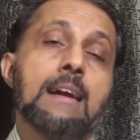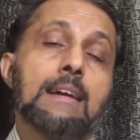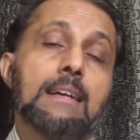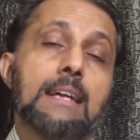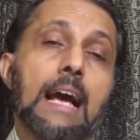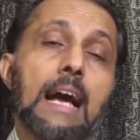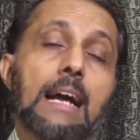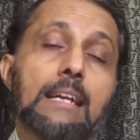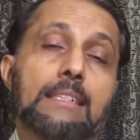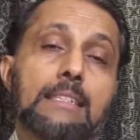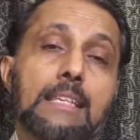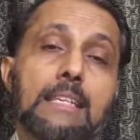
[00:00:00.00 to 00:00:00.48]

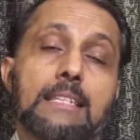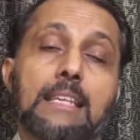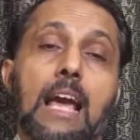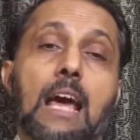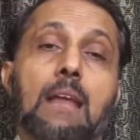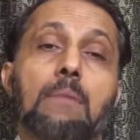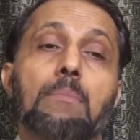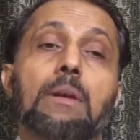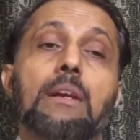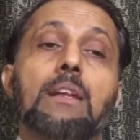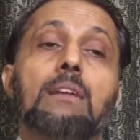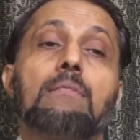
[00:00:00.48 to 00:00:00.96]
taxes
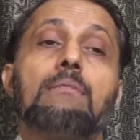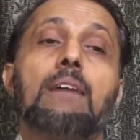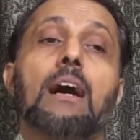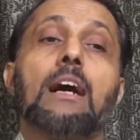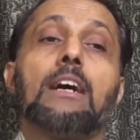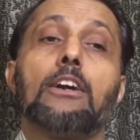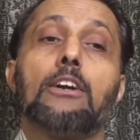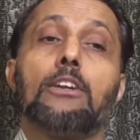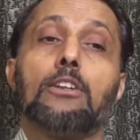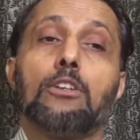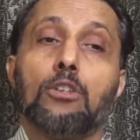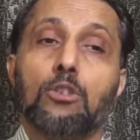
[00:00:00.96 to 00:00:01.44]
can be
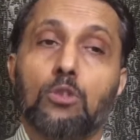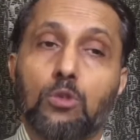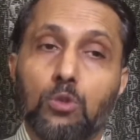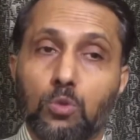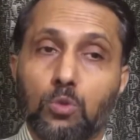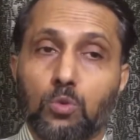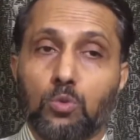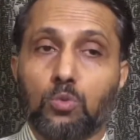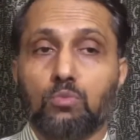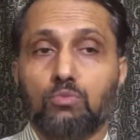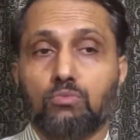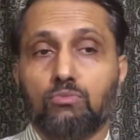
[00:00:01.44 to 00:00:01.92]
divided into
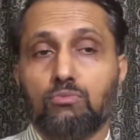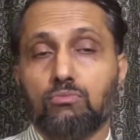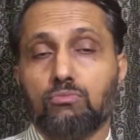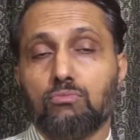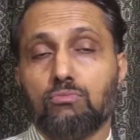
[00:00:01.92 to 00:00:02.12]
2.